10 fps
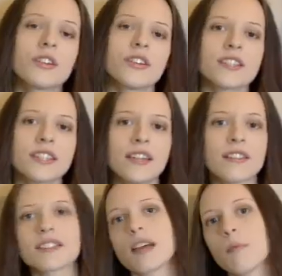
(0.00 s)
you see,
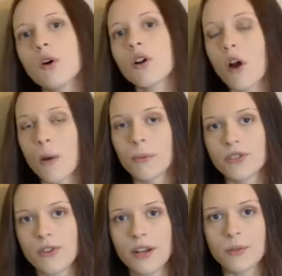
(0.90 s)
a somewhat
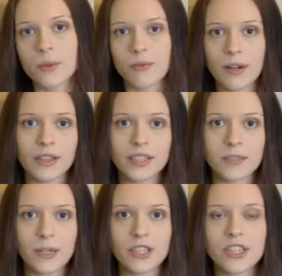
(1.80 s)
common trend with relic
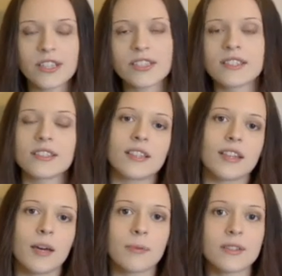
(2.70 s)
species is
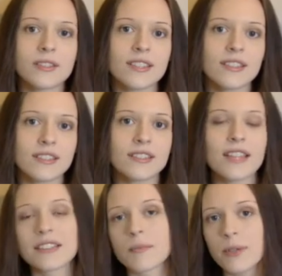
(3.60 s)
that their persistence
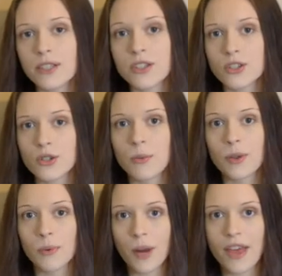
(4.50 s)
has a bit to do
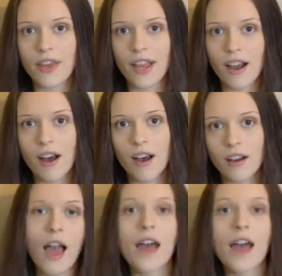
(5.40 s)
with where they are,